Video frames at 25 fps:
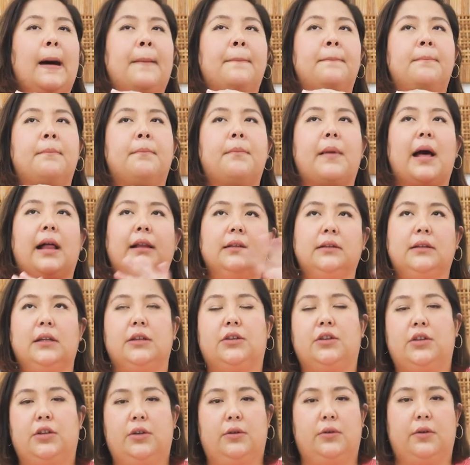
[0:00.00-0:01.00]
a
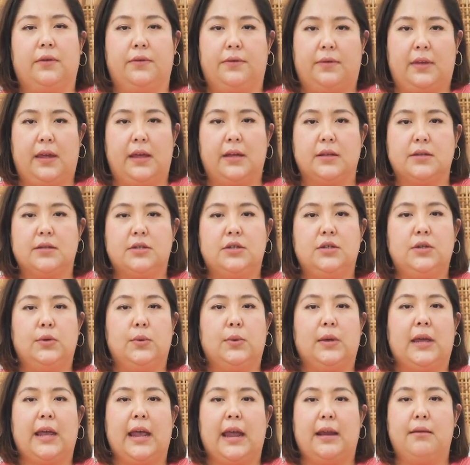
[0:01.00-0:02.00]
multitude of things.
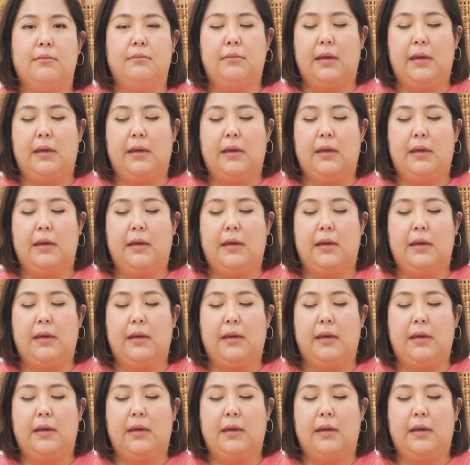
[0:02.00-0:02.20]
You can